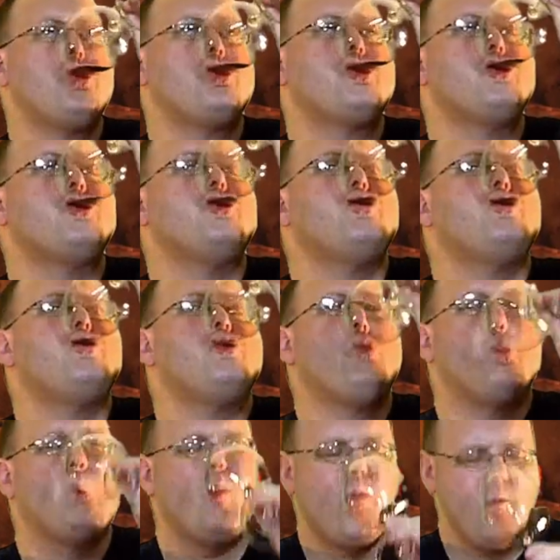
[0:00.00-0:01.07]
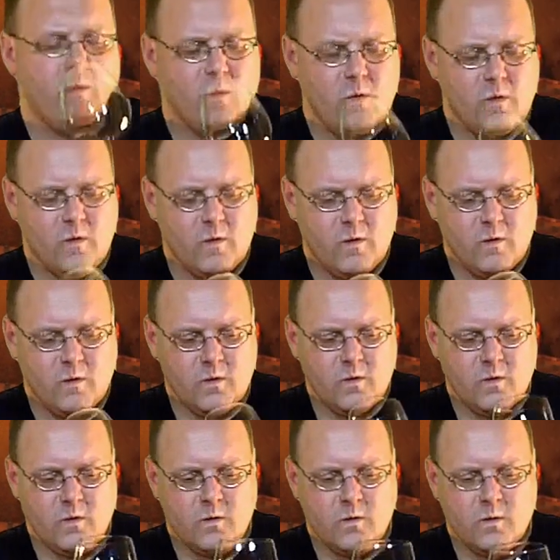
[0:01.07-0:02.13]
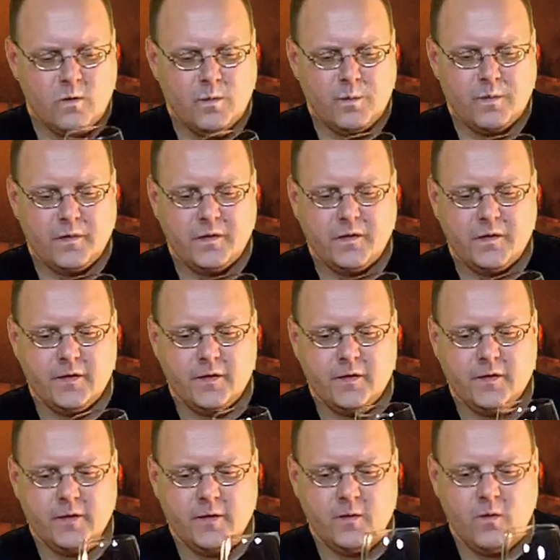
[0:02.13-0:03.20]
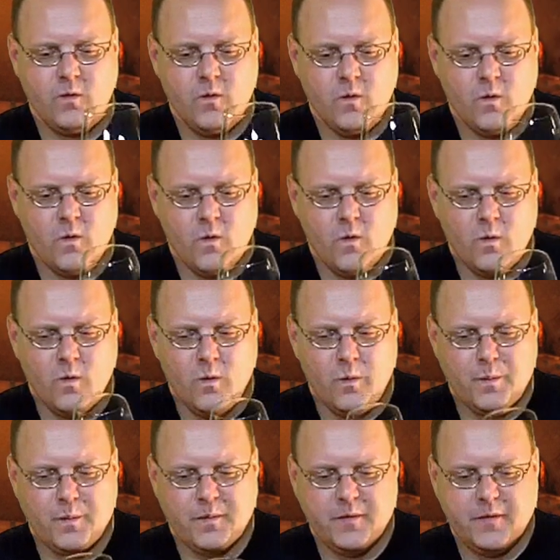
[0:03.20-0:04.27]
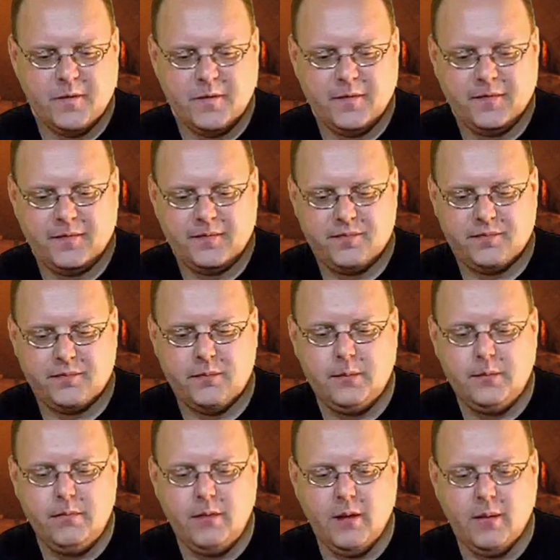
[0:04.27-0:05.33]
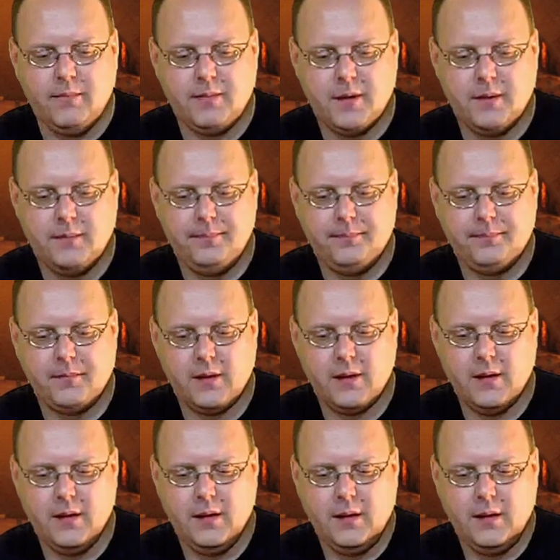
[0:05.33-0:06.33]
Nothing is said.